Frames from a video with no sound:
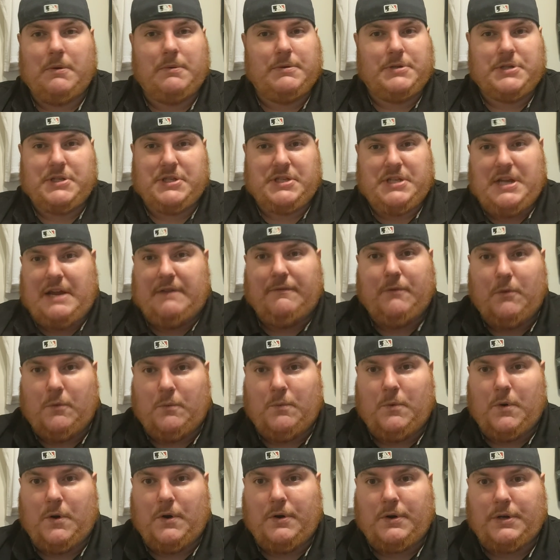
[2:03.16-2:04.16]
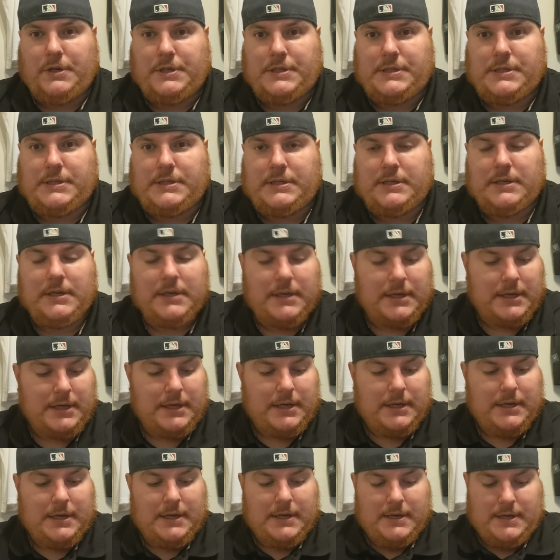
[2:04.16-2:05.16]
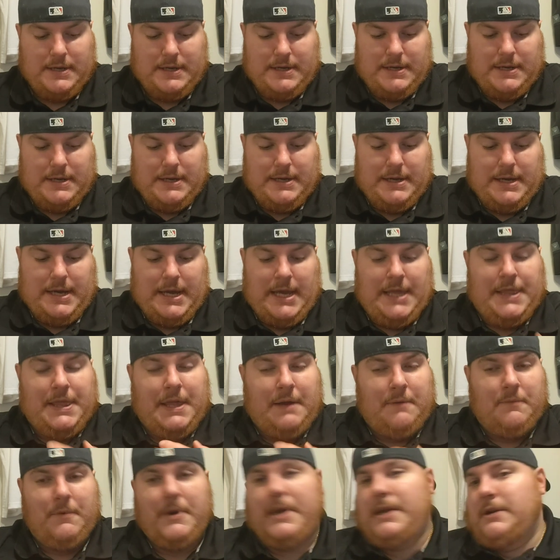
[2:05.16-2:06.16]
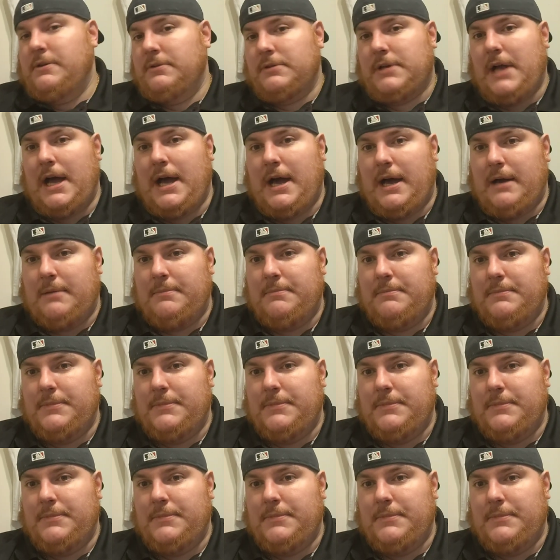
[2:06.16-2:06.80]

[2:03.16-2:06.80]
It just never works. And then Randall Cobb.